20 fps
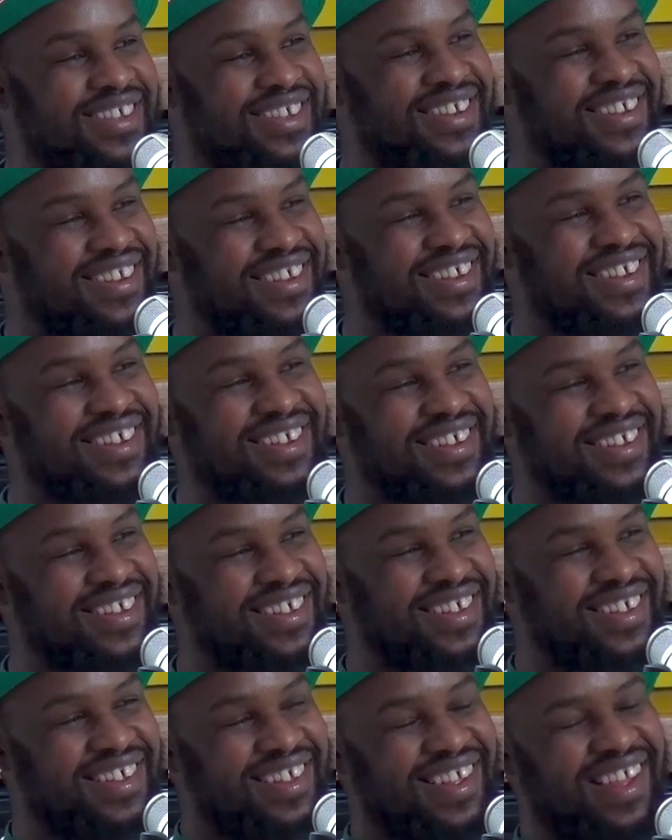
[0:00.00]
No,
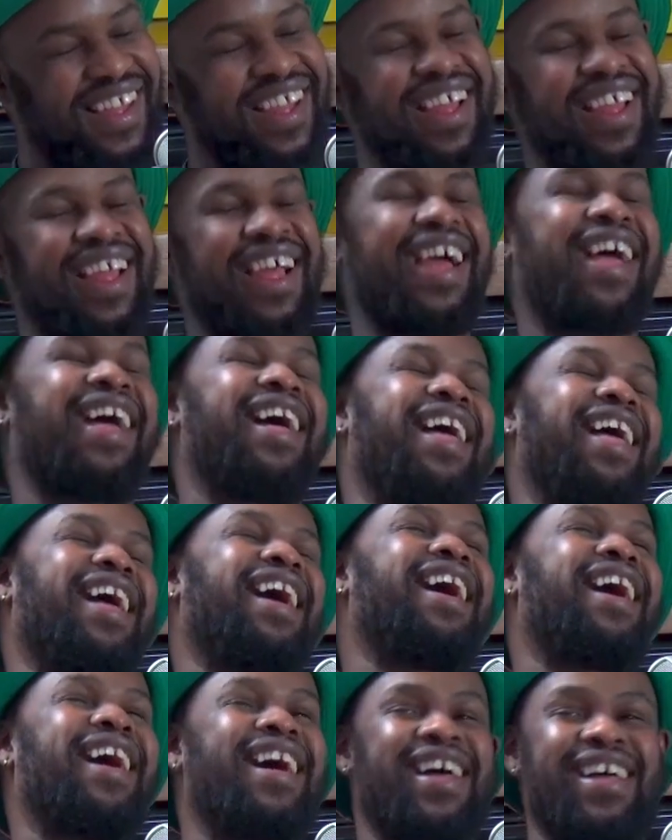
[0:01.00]
the story is
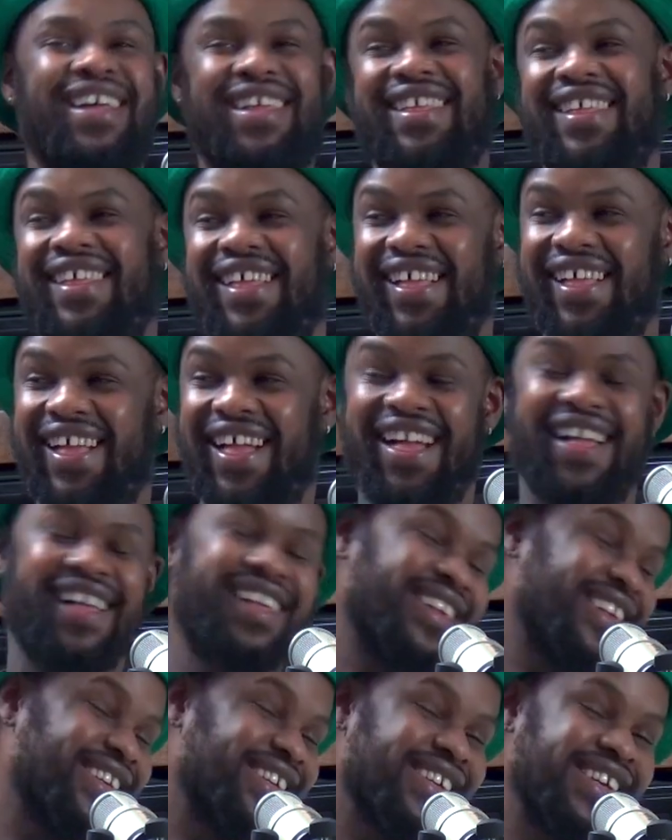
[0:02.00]

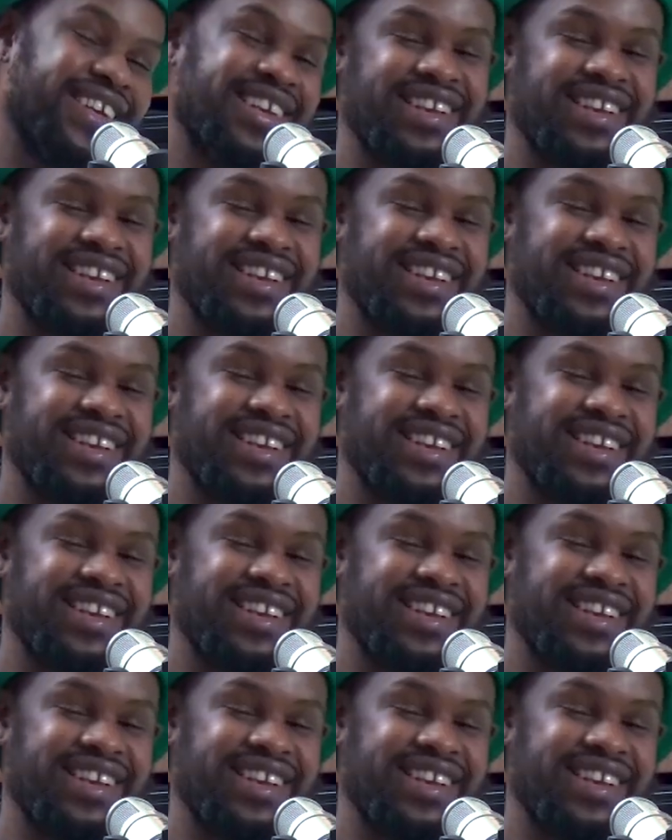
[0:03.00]
long.